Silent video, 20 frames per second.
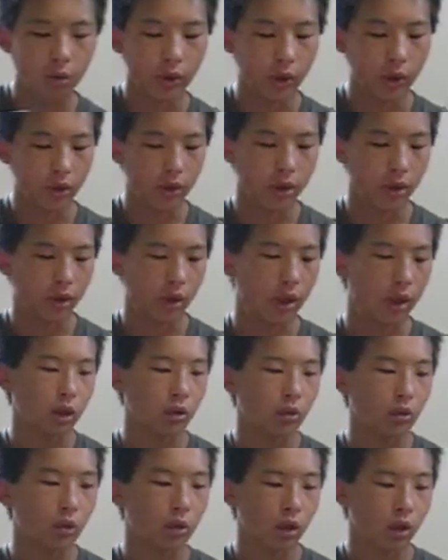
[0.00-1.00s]
with
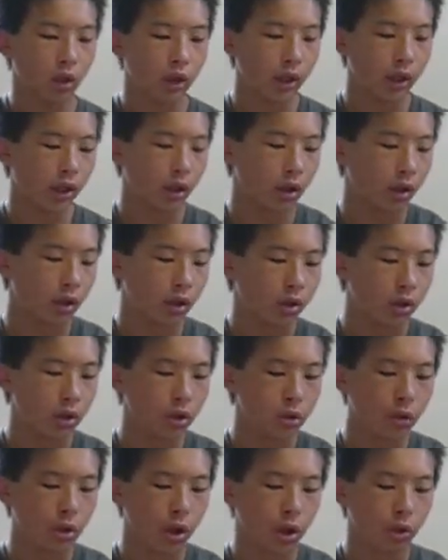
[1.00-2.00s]
a warning:
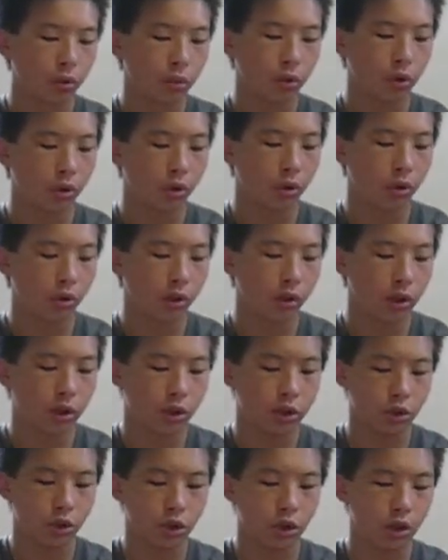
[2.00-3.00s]
do not pull the
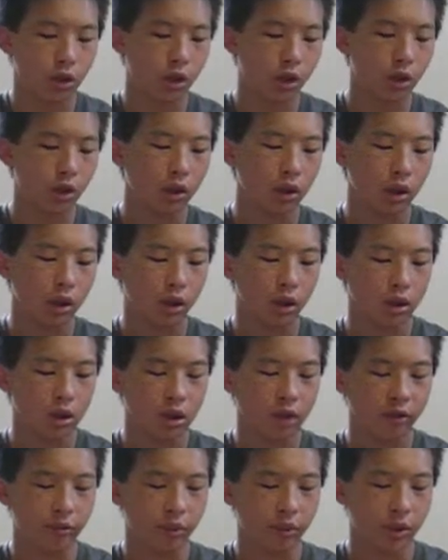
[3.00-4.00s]
trigger on the
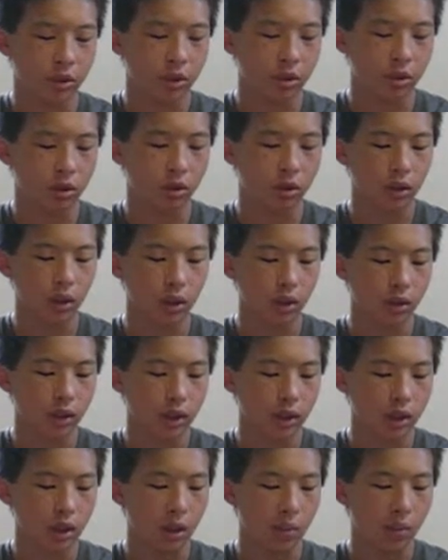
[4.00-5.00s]
airsoft pistol
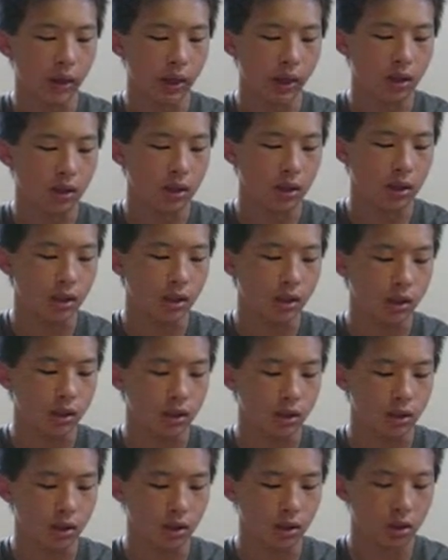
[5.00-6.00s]
unless a magazine
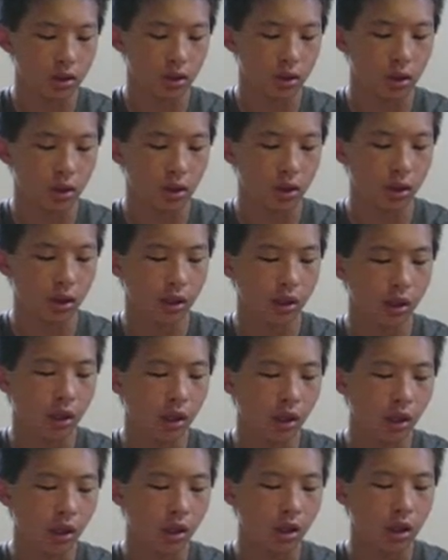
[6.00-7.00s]
is inserted.
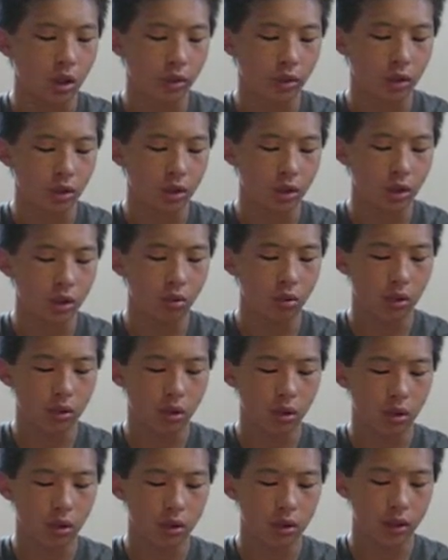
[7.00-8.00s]
Doing so will
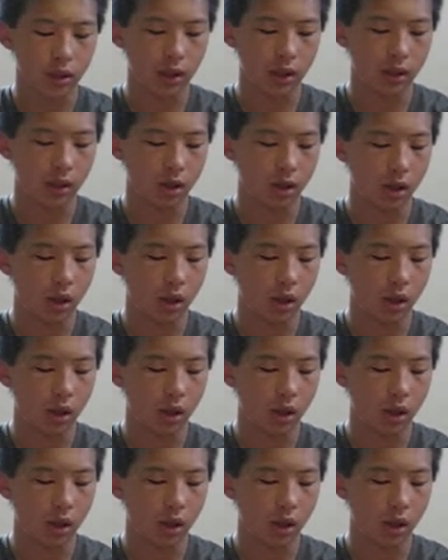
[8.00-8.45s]
cause an